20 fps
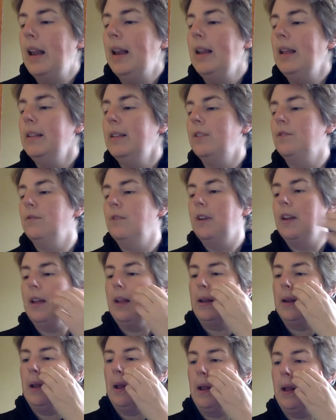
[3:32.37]
Let's
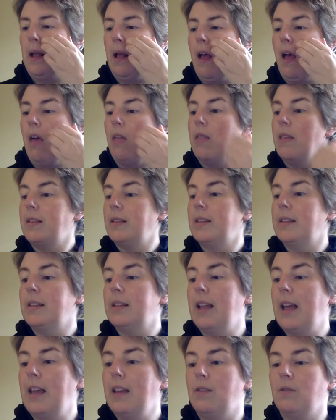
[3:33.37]
read The
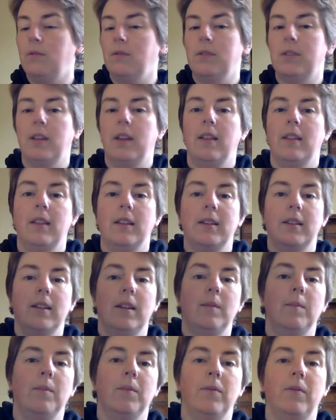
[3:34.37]
Snails That
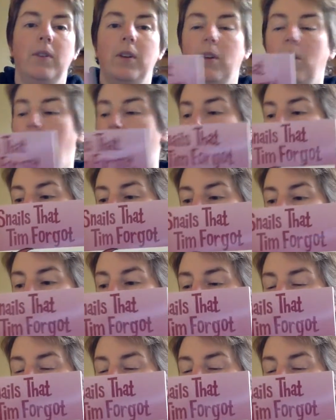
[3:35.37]
Tim Forgot.